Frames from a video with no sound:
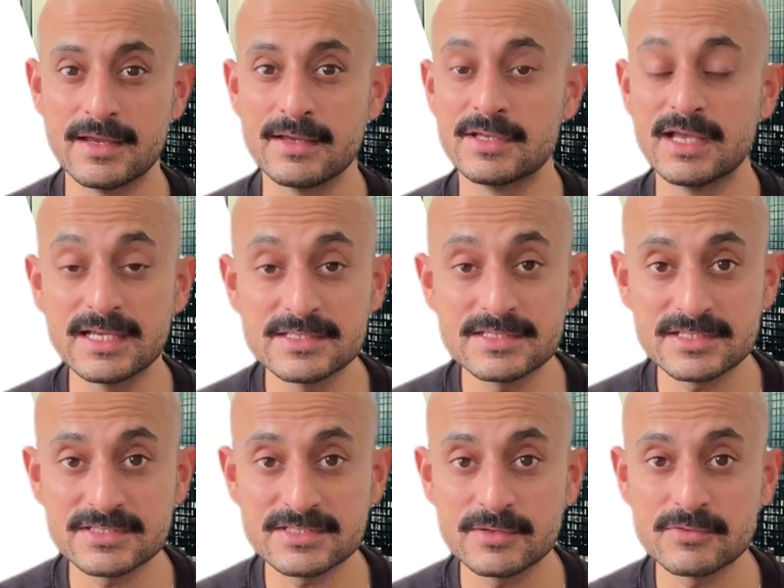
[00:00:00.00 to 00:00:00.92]
Create
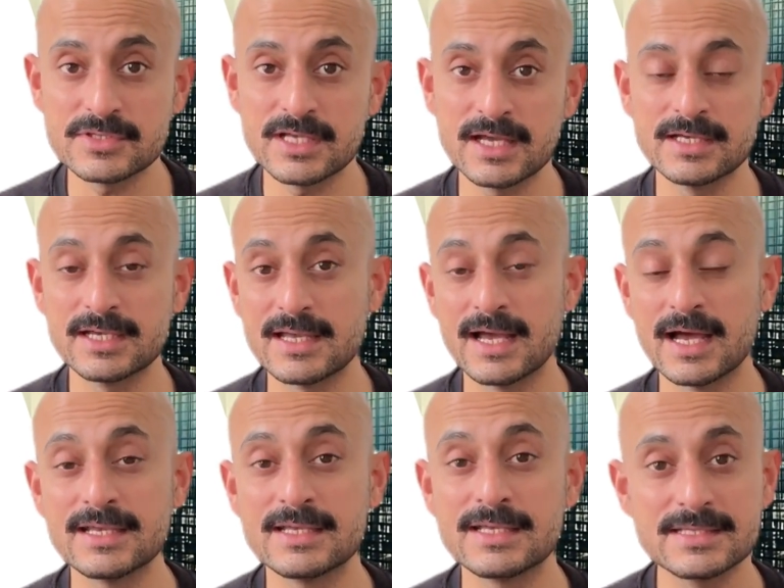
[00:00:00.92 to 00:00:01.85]
systems that can
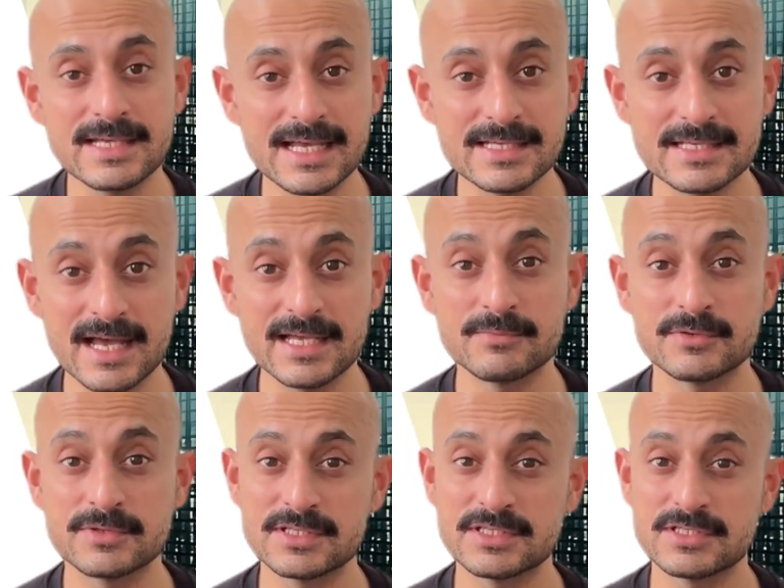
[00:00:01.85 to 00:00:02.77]
handle 10
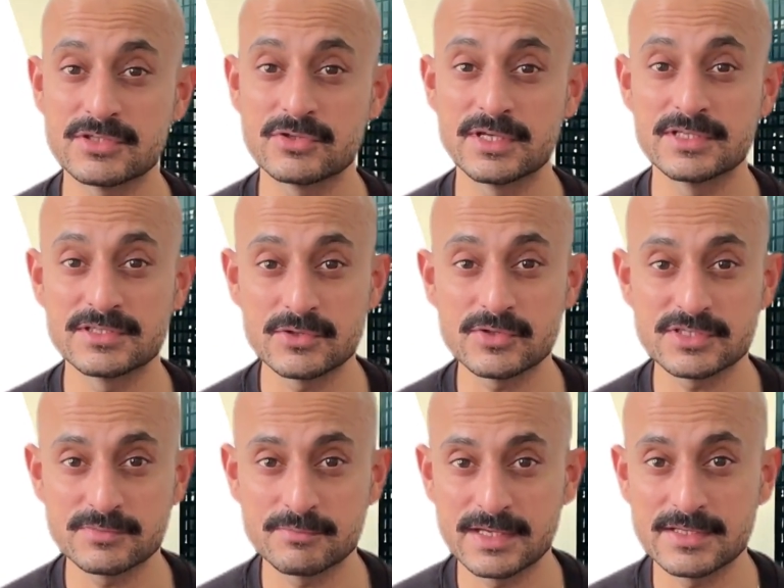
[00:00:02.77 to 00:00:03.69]
times the stress you
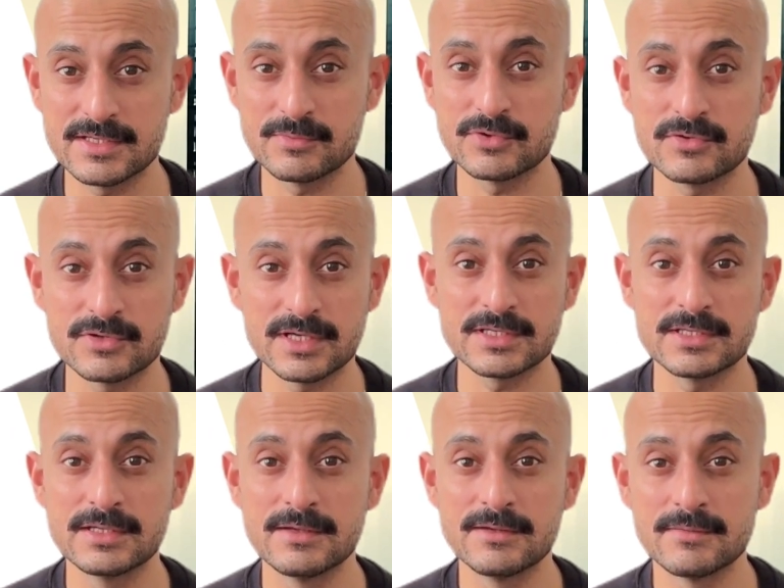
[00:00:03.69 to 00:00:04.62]
expect them to face.